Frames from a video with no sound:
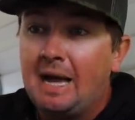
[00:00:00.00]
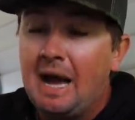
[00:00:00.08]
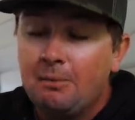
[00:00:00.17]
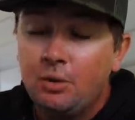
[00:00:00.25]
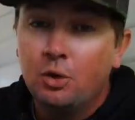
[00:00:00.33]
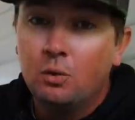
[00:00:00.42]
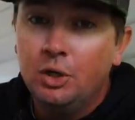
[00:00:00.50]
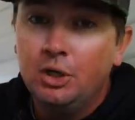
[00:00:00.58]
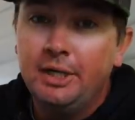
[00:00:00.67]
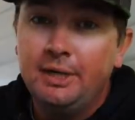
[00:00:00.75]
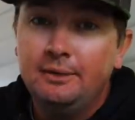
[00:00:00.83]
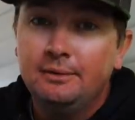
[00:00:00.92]
I'm going to
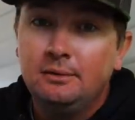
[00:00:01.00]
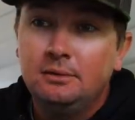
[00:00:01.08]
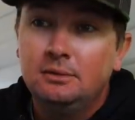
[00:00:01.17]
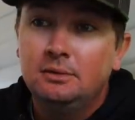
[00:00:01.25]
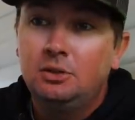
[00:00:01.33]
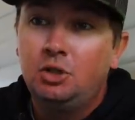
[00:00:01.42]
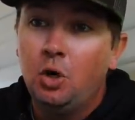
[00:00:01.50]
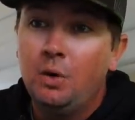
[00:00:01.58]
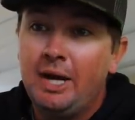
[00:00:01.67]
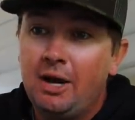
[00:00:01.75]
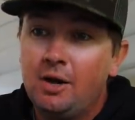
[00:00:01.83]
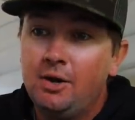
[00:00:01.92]
run to
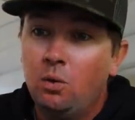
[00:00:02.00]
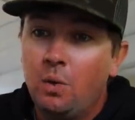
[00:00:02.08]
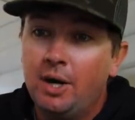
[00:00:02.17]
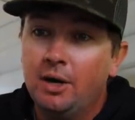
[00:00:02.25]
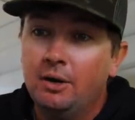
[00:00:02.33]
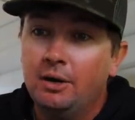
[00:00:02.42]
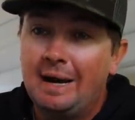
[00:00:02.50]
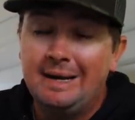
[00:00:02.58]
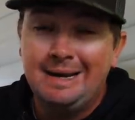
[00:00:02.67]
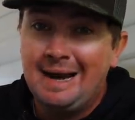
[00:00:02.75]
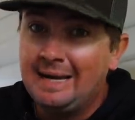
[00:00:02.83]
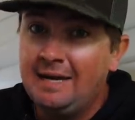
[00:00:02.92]
an area where I
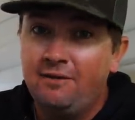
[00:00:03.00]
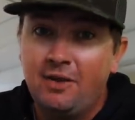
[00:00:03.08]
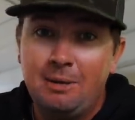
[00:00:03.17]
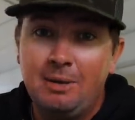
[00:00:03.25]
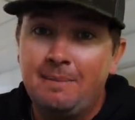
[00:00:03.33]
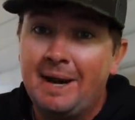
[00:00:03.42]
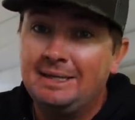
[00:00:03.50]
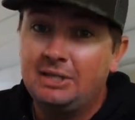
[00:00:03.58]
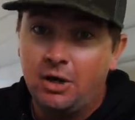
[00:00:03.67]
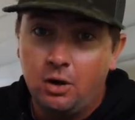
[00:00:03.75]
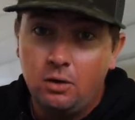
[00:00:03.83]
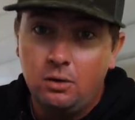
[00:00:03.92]
did not get very many bites
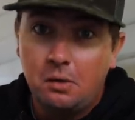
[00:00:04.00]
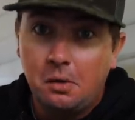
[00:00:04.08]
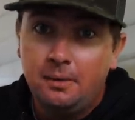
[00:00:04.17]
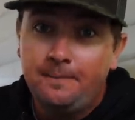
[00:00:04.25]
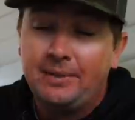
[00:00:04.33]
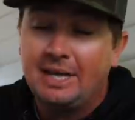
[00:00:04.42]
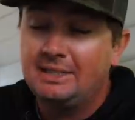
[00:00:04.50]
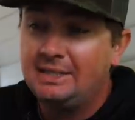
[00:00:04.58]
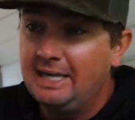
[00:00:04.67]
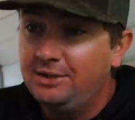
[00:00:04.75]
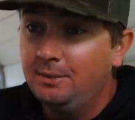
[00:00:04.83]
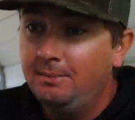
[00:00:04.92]
at all. I
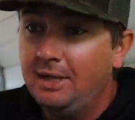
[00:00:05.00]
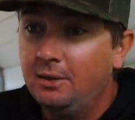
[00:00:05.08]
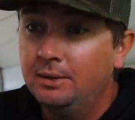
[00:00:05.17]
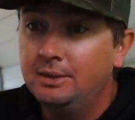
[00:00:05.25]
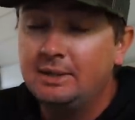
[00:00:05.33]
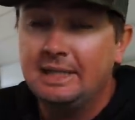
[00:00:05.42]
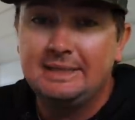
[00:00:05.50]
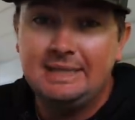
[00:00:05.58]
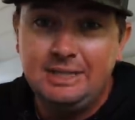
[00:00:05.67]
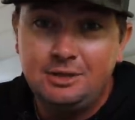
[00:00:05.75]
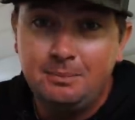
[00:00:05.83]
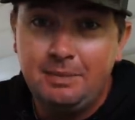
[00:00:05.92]
seen some big ones, I
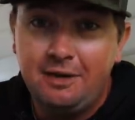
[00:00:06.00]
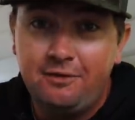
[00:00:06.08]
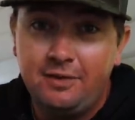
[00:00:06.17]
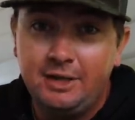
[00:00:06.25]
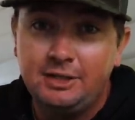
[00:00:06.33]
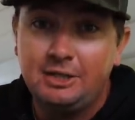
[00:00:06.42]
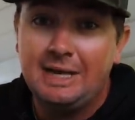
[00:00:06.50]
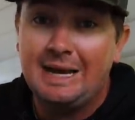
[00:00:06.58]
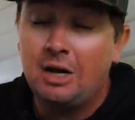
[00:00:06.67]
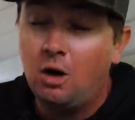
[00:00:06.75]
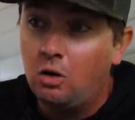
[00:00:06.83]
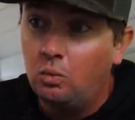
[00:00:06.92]
seen some bedfish, and I
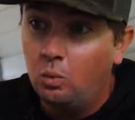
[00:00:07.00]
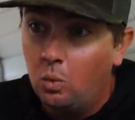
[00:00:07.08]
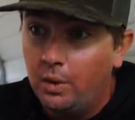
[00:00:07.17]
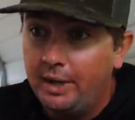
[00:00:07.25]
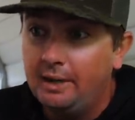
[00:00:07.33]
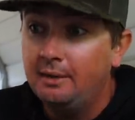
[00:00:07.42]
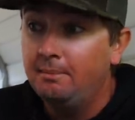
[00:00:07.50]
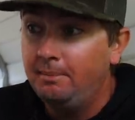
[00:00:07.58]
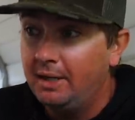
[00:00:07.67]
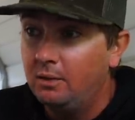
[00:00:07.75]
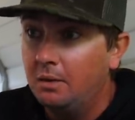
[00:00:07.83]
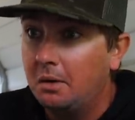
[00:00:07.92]
caught one
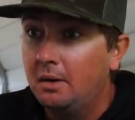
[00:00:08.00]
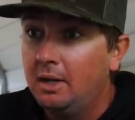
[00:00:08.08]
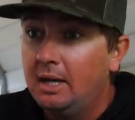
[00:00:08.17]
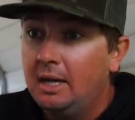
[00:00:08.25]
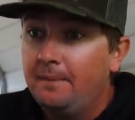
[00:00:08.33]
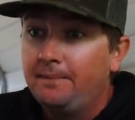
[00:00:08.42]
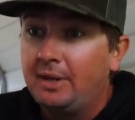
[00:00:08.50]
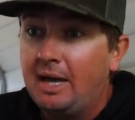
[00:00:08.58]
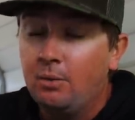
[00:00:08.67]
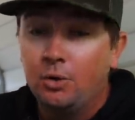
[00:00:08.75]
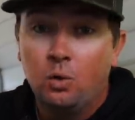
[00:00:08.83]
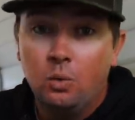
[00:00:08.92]
big one.
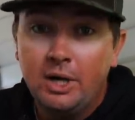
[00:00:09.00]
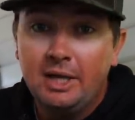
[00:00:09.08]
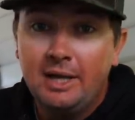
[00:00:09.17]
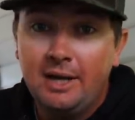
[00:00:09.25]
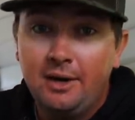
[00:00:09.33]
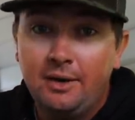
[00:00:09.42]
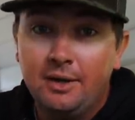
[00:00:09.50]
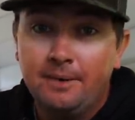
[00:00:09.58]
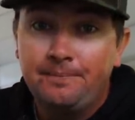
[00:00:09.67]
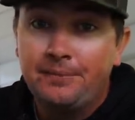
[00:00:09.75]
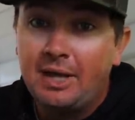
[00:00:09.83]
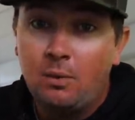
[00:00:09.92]
And we're going to run to that area,
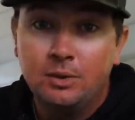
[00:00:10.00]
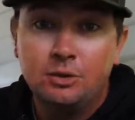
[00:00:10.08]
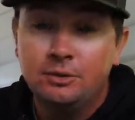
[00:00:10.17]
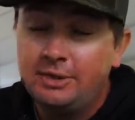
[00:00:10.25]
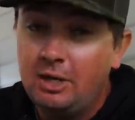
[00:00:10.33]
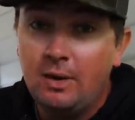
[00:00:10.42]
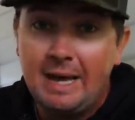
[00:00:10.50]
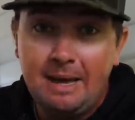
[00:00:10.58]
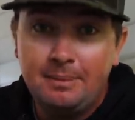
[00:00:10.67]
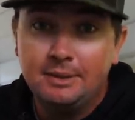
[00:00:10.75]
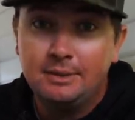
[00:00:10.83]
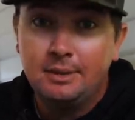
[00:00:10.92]
and we're just going to see what
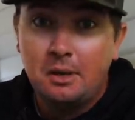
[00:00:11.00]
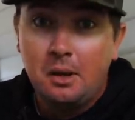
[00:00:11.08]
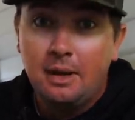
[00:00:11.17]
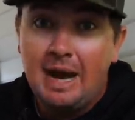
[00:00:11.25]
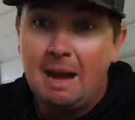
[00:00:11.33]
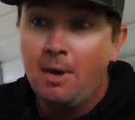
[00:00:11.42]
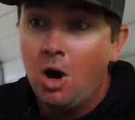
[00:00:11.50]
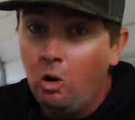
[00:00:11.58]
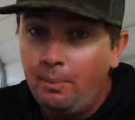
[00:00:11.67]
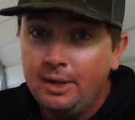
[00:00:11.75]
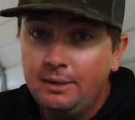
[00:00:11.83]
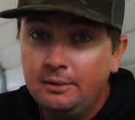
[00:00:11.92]
happens. I'm
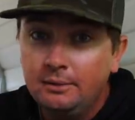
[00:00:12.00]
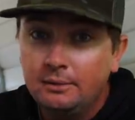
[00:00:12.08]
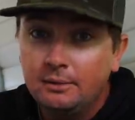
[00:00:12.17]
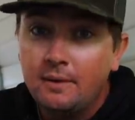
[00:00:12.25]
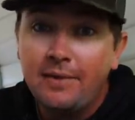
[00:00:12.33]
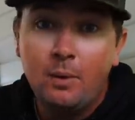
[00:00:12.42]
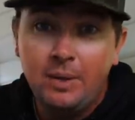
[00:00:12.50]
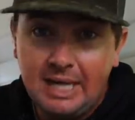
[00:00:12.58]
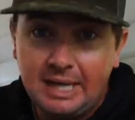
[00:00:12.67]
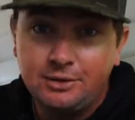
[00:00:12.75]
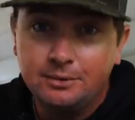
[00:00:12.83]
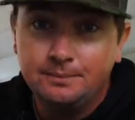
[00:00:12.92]
hoping that we
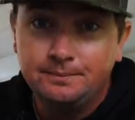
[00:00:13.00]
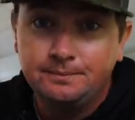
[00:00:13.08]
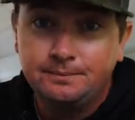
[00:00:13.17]
catch them.